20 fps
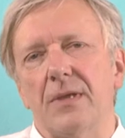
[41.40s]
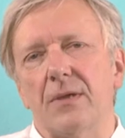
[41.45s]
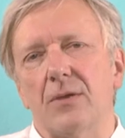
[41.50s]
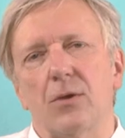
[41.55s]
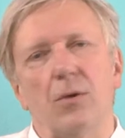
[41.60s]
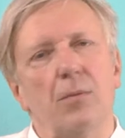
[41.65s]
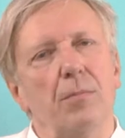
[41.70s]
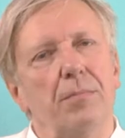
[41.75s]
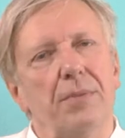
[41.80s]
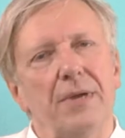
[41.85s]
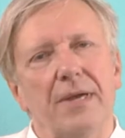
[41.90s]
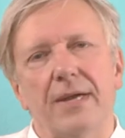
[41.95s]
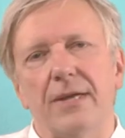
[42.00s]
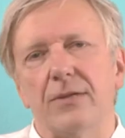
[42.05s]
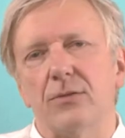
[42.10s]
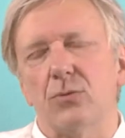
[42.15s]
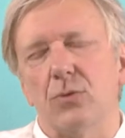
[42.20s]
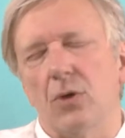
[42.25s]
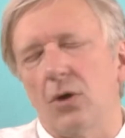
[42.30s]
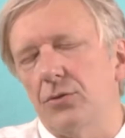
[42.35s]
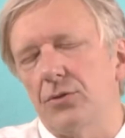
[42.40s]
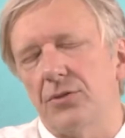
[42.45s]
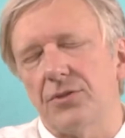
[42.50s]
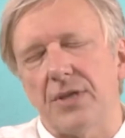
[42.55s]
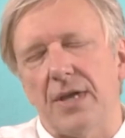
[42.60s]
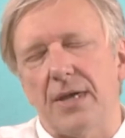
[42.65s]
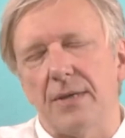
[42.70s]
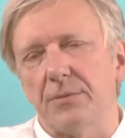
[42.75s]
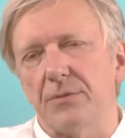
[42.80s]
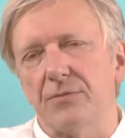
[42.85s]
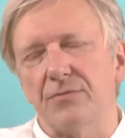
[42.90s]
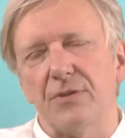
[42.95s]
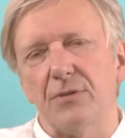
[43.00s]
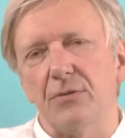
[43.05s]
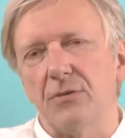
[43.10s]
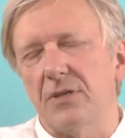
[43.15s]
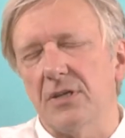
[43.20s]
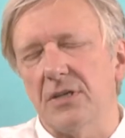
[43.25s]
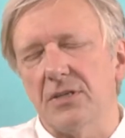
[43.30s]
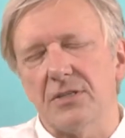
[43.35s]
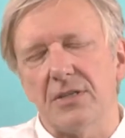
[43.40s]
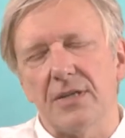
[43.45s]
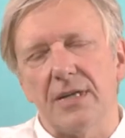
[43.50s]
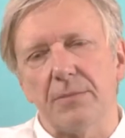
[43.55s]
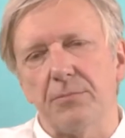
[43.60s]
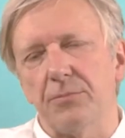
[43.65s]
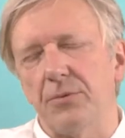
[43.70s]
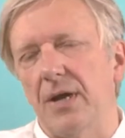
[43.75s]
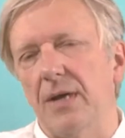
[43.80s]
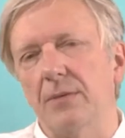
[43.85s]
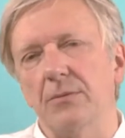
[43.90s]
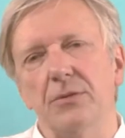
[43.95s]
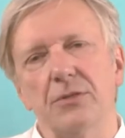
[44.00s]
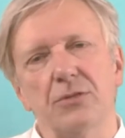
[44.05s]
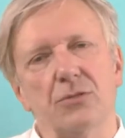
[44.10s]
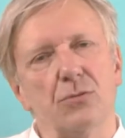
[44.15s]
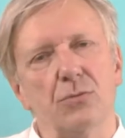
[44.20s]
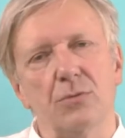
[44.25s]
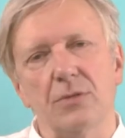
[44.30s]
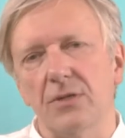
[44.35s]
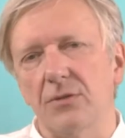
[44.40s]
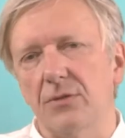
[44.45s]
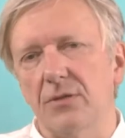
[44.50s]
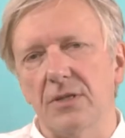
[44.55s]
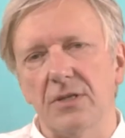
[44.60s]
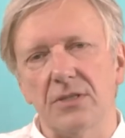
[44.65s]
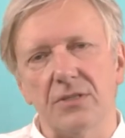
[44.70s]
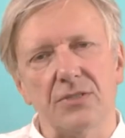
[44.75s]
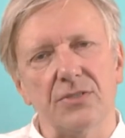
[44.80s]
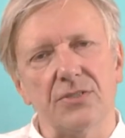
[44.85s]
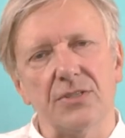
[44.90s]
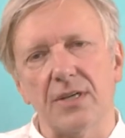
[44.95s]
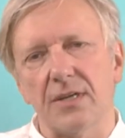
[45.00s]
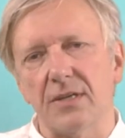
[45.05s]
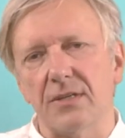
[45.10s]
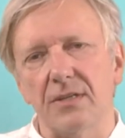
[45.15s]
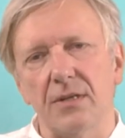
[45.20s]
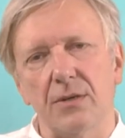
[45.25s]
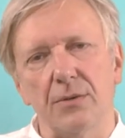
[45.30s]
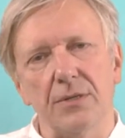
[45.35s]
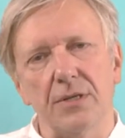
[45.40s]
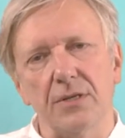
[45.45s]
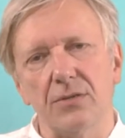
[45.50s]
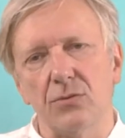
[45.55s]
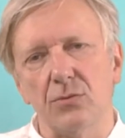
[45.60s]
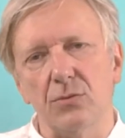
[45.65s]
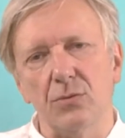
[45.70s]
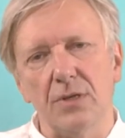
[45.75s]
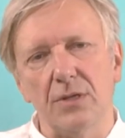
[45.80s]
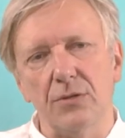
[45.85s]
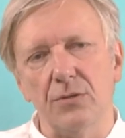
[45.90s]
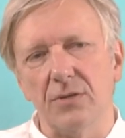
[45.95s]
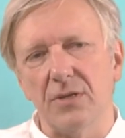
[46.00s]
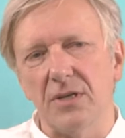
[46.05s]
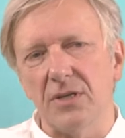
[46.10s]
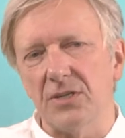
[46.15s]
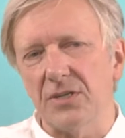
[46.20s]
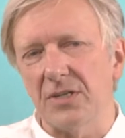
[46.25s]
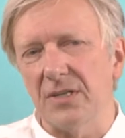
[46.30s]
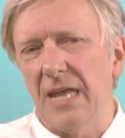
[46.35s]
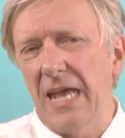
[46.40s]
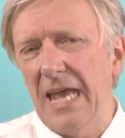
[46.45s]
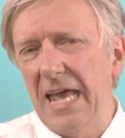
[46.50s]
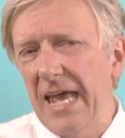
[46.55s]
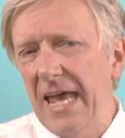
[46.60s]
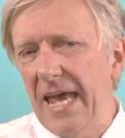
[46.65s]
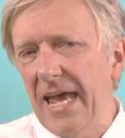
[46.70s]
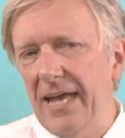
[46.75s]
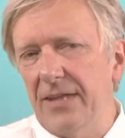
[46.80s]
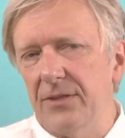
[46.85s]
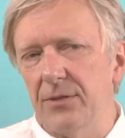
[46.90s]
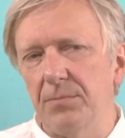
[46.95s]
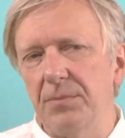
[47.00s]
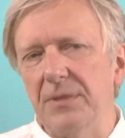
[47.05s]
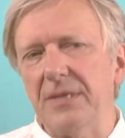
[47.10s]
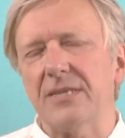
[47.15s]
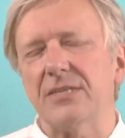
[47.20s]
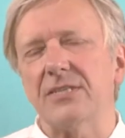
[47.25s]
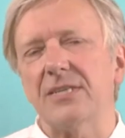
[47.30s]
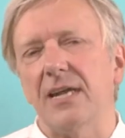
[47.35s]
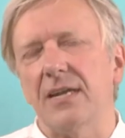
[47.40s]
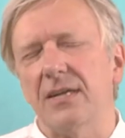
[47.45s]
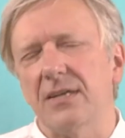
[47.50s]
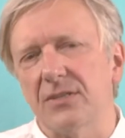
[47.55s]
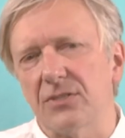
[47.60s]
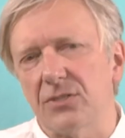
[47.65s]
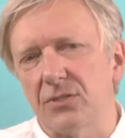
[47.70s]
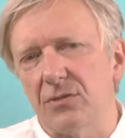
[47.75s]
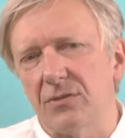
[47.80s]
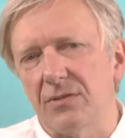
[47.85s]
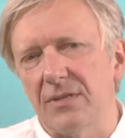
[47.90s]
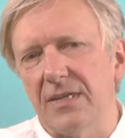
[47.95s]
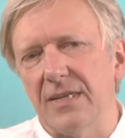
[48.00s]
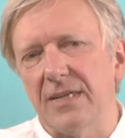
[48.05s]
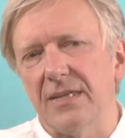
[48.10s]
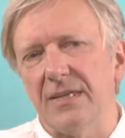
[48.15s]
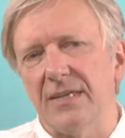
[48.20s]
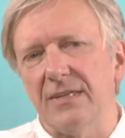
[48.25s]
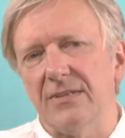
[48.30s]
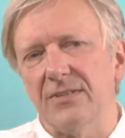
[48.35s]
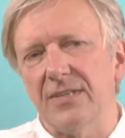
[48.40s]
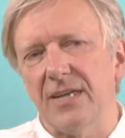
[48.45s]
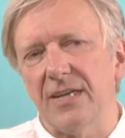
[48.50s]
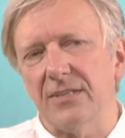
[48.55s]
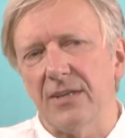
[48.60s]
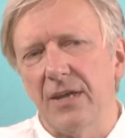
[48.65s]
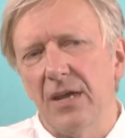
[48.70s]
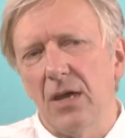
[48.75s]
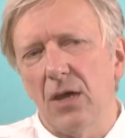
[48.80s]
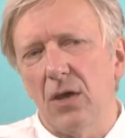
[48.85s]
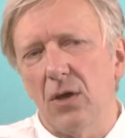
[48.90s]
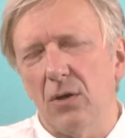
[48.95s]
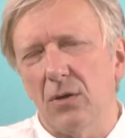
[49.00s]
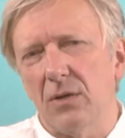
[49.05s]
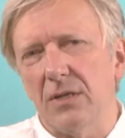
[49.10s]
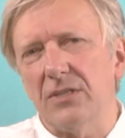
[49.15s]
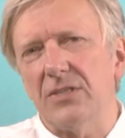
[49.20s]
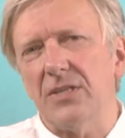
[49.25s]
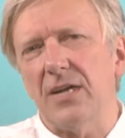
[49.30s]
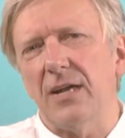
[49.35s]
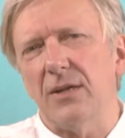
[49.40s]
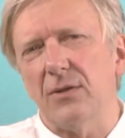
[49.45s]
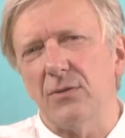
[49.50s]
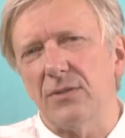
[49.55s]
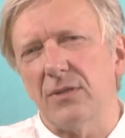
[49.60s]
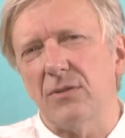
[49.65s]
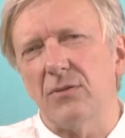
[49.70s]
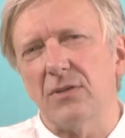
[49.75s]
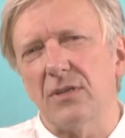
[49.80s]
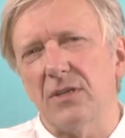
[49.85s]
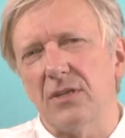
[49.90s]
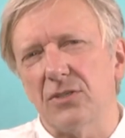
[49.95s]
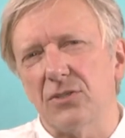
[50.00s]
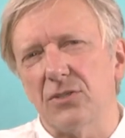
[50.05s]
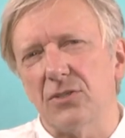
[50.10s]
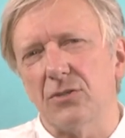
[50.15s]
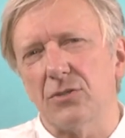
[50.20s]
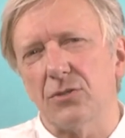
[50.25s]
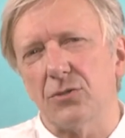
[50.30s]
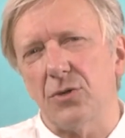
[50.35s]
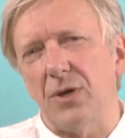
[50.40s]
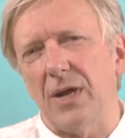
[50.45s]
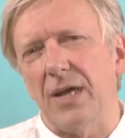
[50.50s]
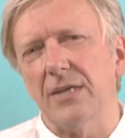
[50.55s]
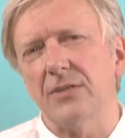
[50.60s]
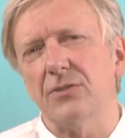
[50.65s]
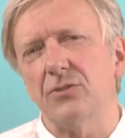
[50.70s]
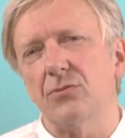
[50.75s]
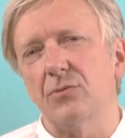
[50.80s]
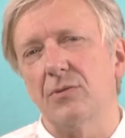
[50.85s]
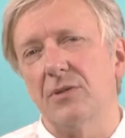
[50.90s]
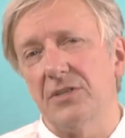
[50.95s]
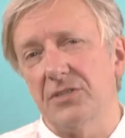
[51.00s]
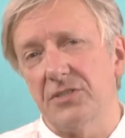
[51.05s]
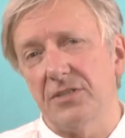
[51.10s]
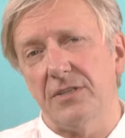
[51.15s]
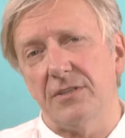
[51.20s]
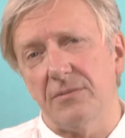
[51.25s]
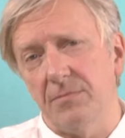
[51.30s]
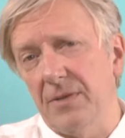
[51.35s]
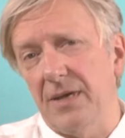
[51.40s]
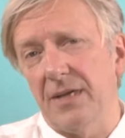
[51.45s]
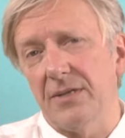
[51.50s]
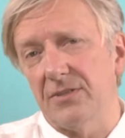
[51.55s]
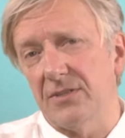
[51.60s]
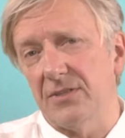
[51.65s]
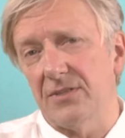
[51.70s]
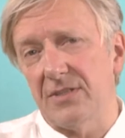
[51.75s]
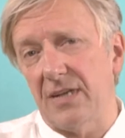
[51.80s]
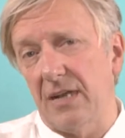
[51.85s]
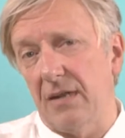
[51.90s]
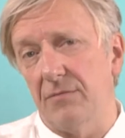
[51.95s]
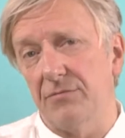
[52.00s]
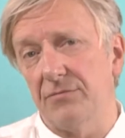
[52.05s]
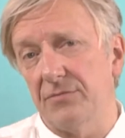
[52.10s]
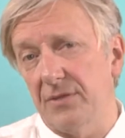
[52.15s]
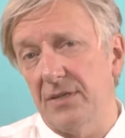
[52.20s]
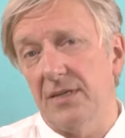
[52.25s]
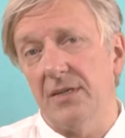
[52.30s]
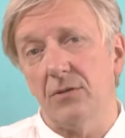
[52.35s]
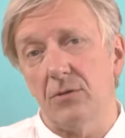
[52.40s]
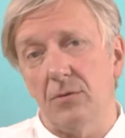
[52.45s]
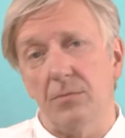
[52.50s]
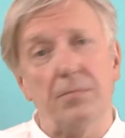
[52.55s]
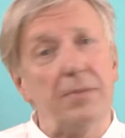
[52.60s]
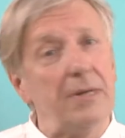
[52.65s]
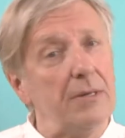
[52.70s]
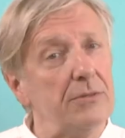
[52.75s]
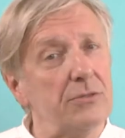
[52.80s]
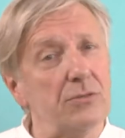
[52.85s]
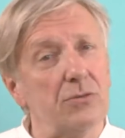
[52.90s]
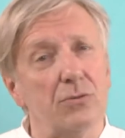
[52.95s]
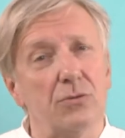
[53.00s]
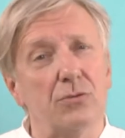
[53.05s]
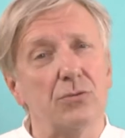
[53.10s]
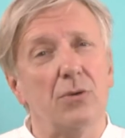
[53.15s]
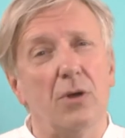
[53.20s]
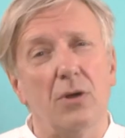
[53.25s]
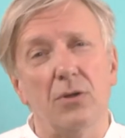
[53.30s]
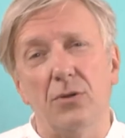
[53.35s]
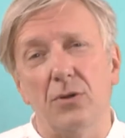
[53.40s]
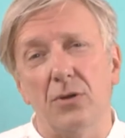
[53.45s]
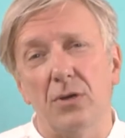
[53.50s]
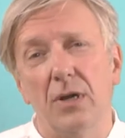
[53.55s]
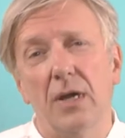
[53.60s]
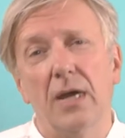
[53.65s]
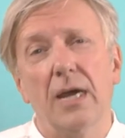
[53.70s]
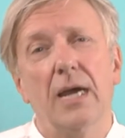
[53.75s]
compared to other types of education, like primary school education, secondary school education. And the big challenge today is that early childhood education tries to legitimize itself in comparison to other